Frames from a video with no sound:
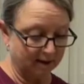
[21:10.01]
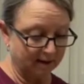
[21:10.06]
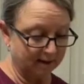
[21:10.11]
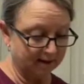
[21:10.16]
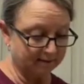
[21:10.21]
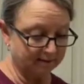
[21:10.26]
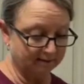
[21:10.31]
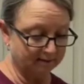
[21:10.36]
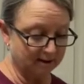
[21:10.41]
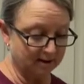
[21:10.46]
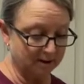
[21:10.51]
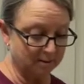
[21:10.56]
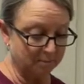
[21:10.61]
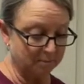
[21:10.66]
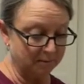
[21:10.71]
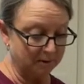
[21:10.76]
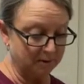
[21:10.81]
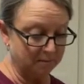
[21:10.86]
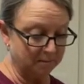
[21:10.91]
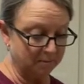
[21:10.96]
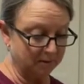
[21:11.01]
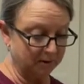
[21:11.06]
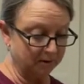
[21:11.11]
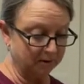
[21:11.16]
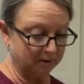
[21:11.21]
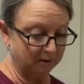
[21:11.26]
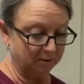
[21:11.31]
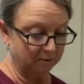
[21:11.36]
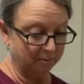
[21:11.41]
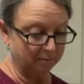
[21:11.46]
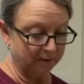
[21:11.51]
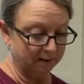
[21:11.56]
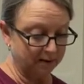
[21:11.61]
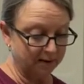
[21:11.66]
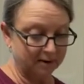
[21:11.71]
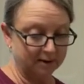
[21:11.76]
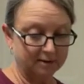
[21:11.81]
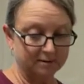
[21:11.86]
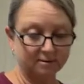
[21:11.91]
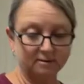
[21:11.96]
It's going to beep in a little
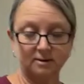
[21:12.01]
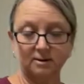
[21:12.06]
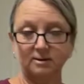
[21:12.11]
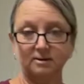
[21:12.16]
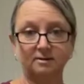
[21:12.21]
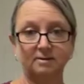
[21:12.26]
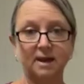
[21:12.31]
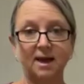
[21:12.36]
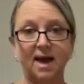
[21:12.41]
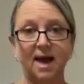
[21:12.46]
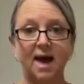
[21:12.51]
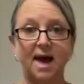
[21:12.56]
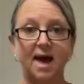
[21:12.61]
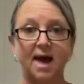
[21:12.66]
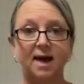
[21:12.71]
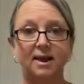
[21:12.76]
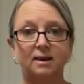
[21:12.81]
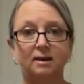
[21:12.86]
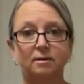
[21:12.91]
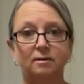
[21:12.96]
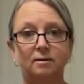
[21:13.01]
bit and it's going to say add.